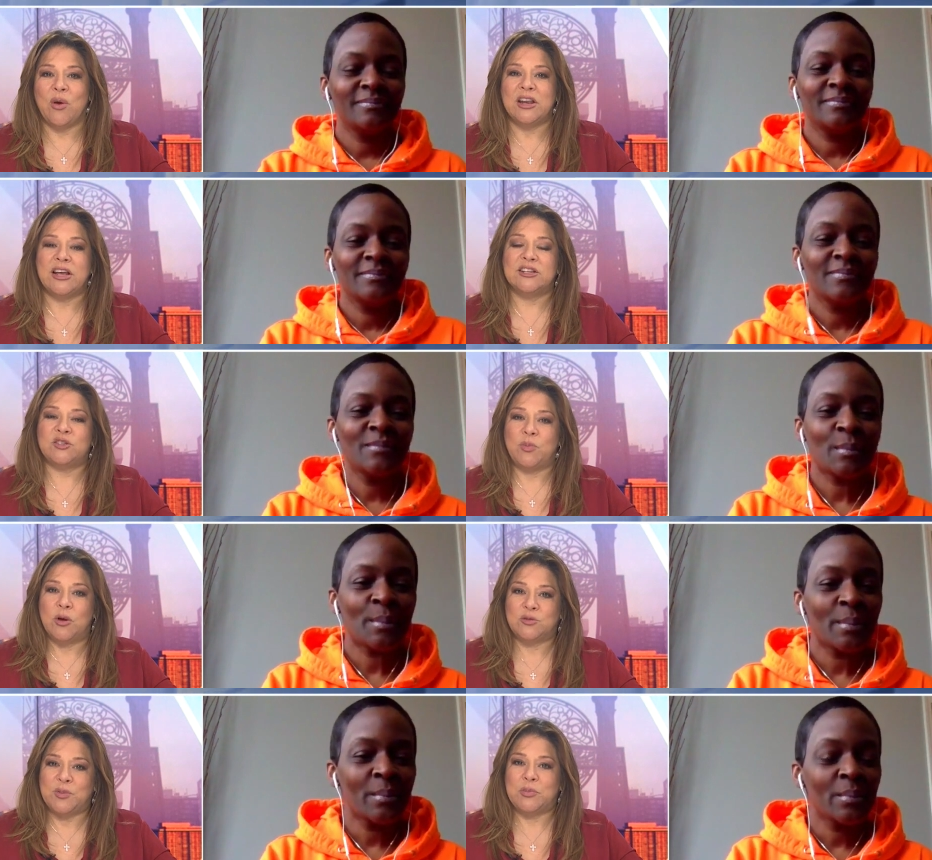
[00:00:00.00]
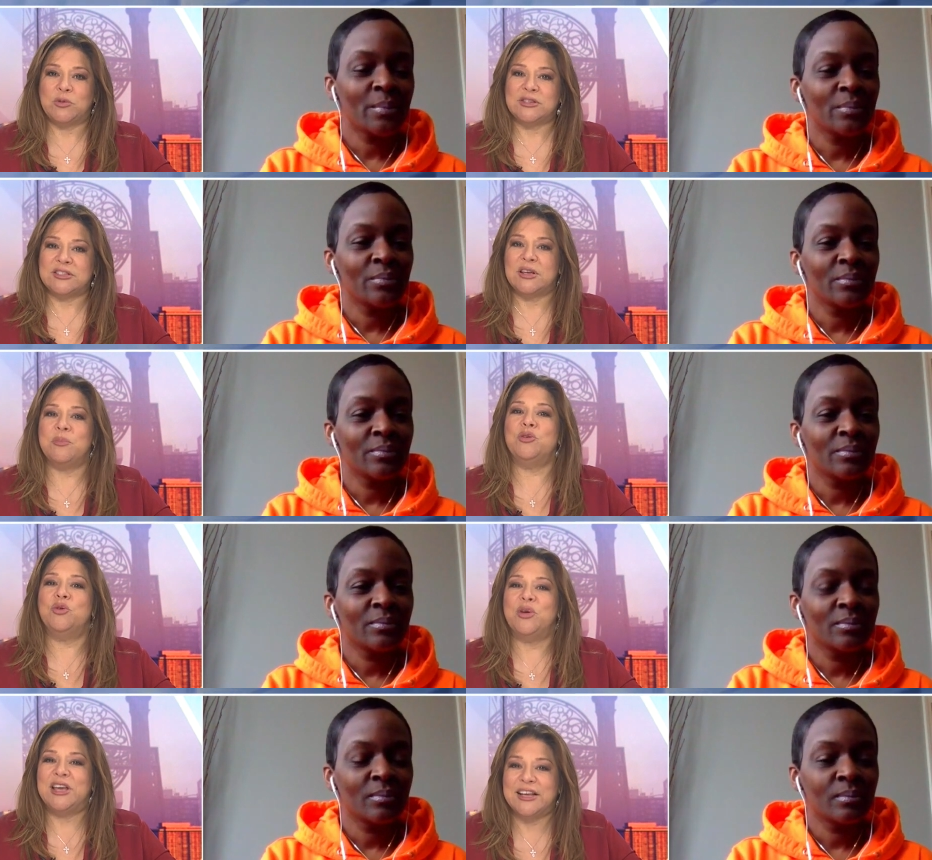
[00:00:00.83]
Speaker 1: to expose people to some
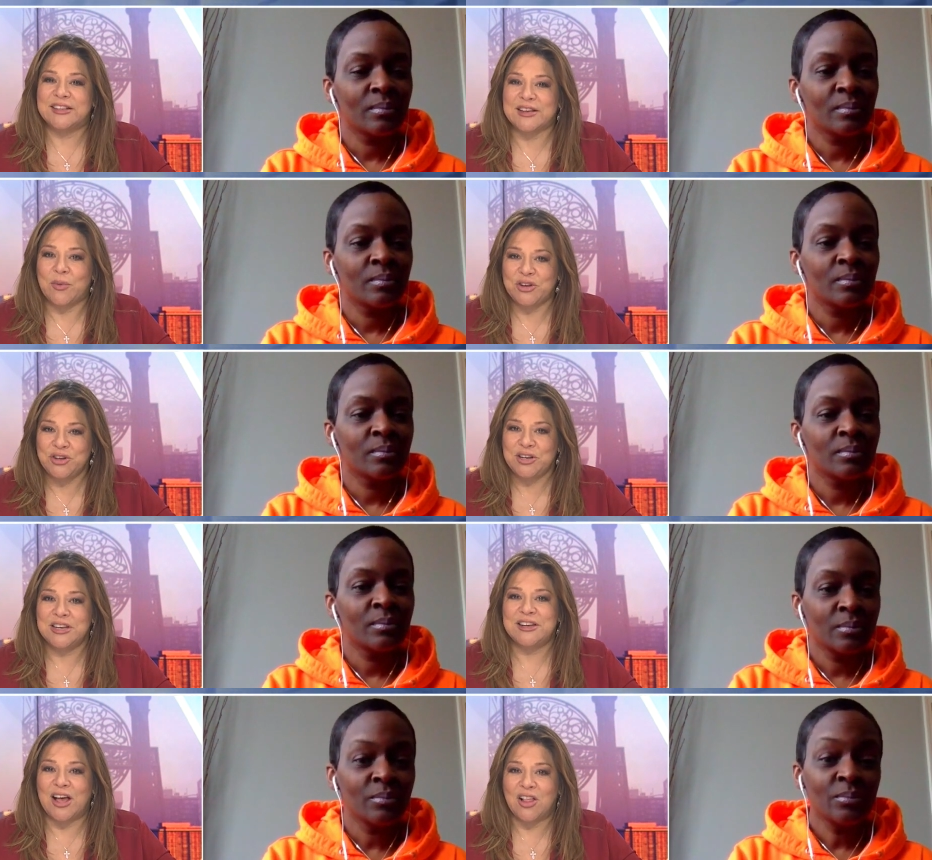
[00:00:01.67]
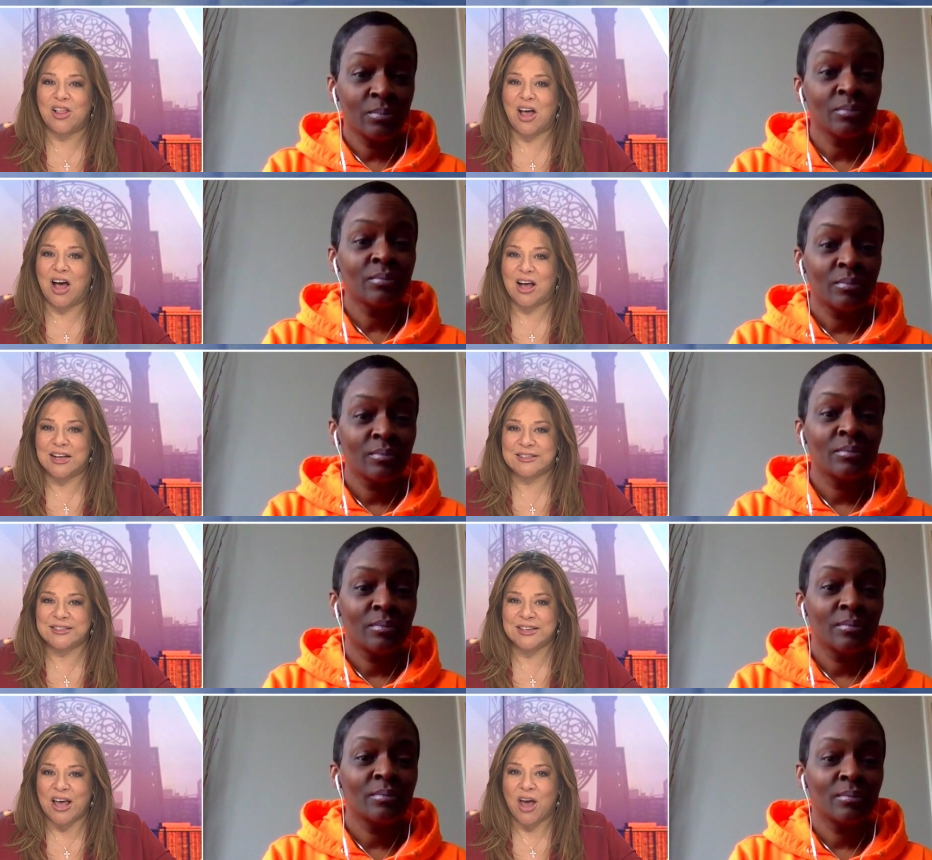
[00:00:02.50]
new eats. I want you to tell
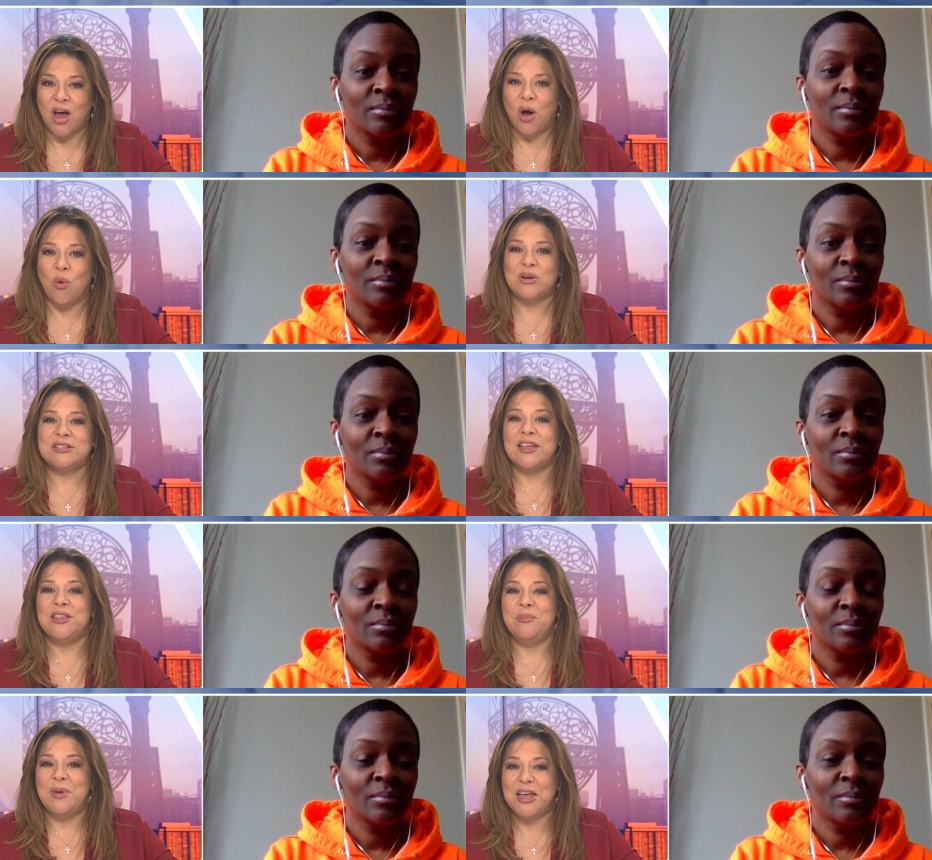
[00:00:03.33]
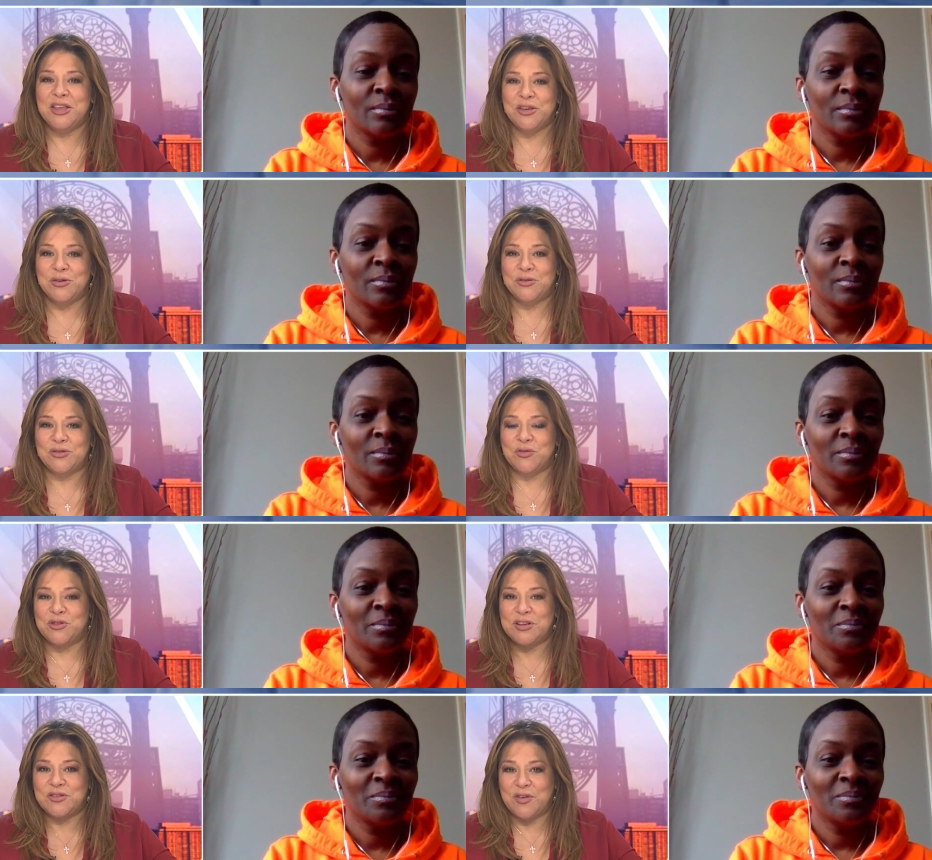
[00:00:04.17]
us what's on the menus
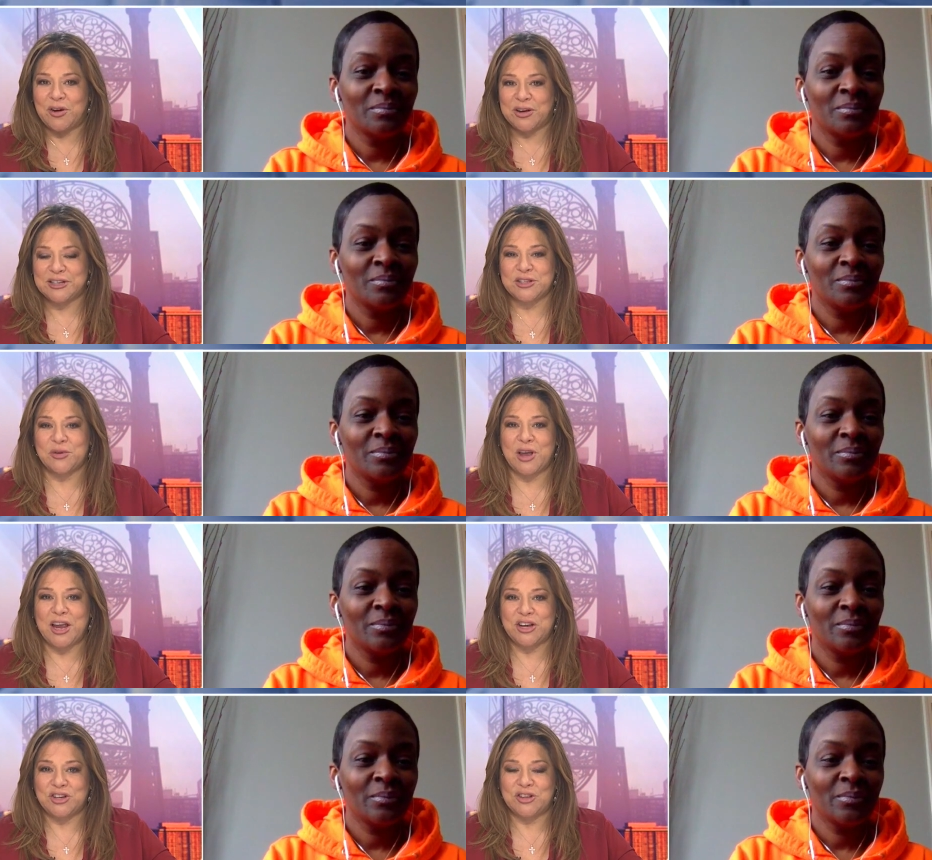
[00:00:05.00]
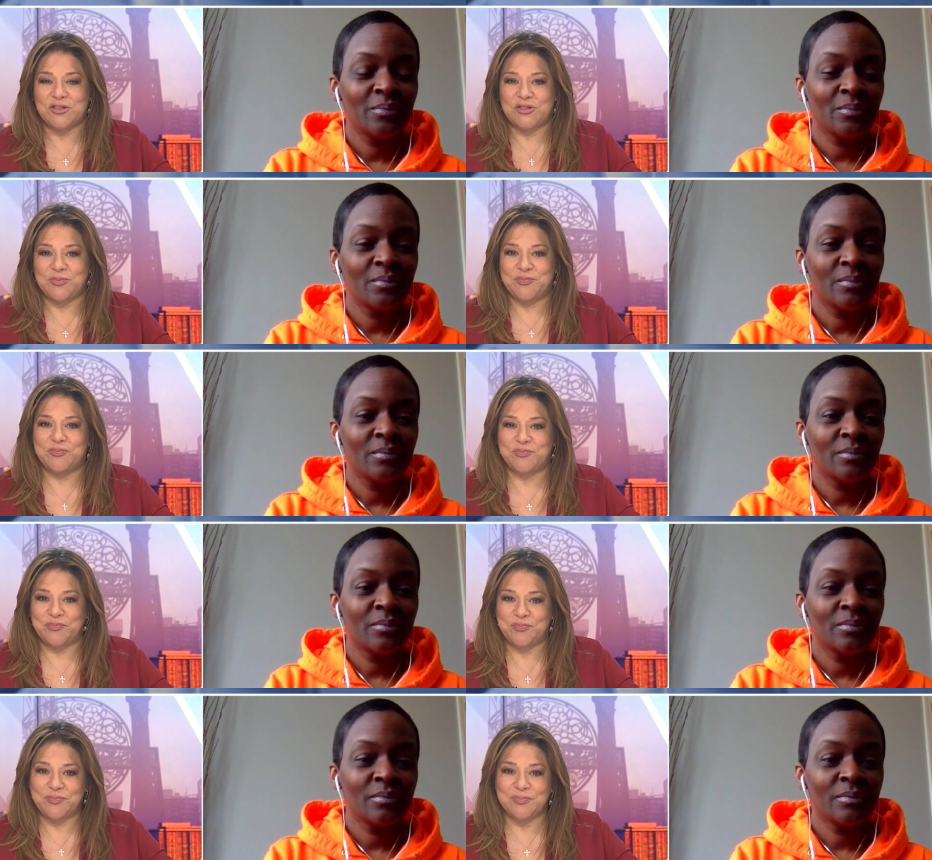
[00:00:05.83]
for these various locations.
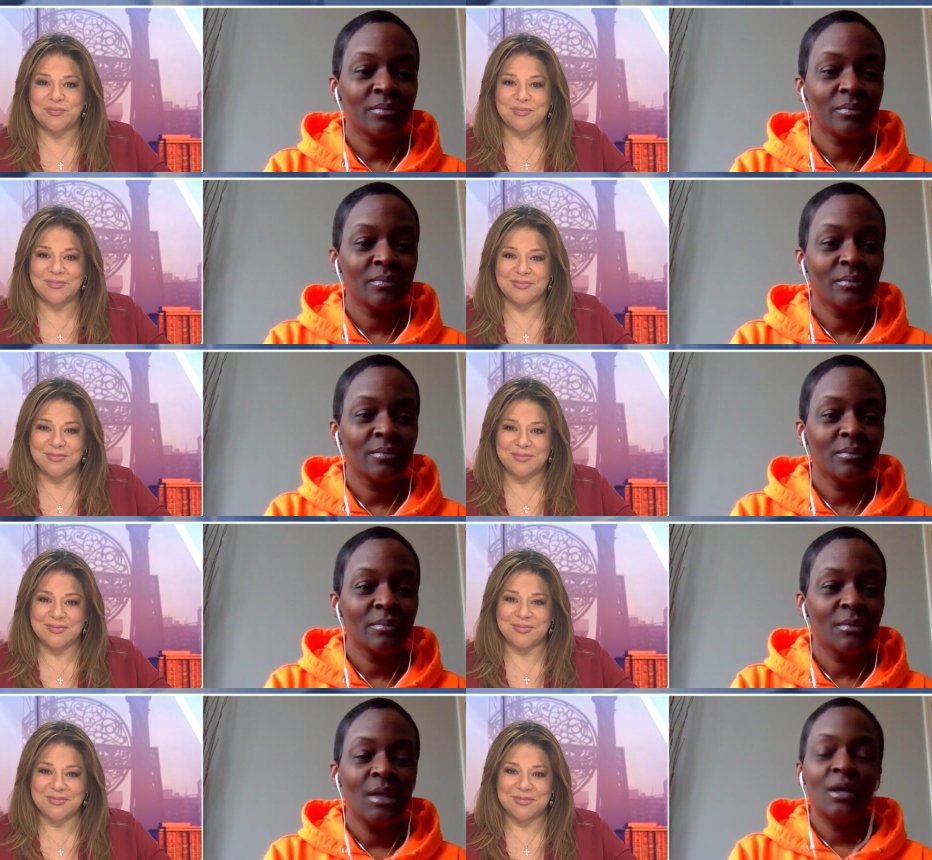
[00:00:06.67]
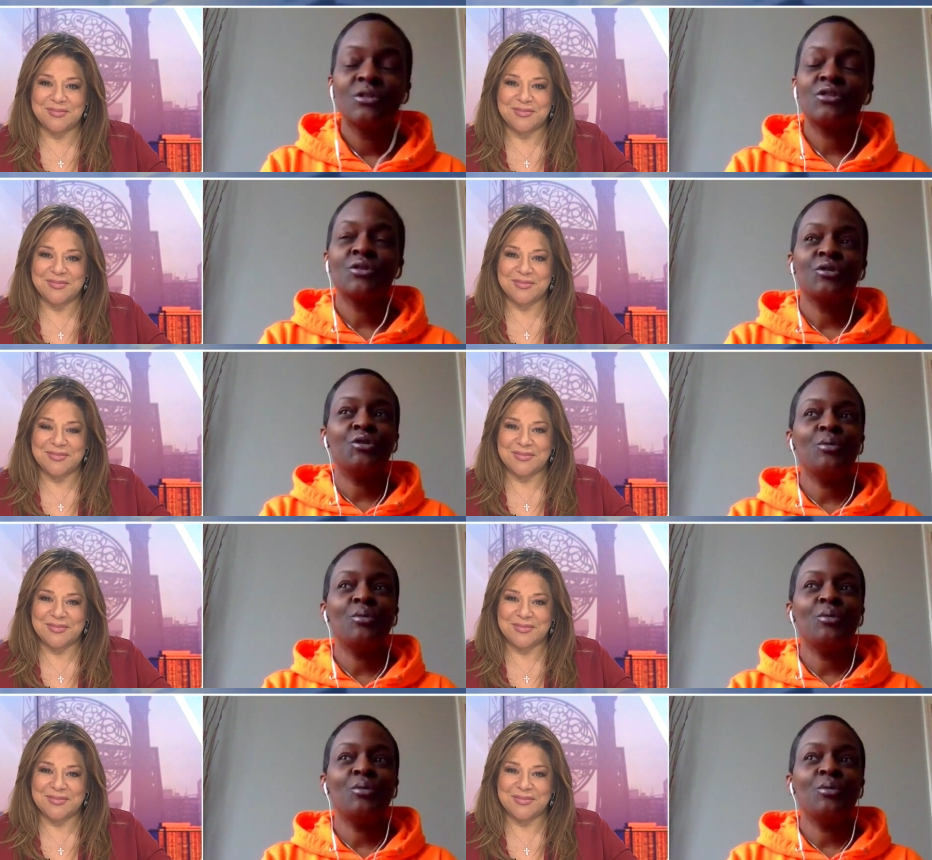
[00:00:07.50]
Speaker 2: So you have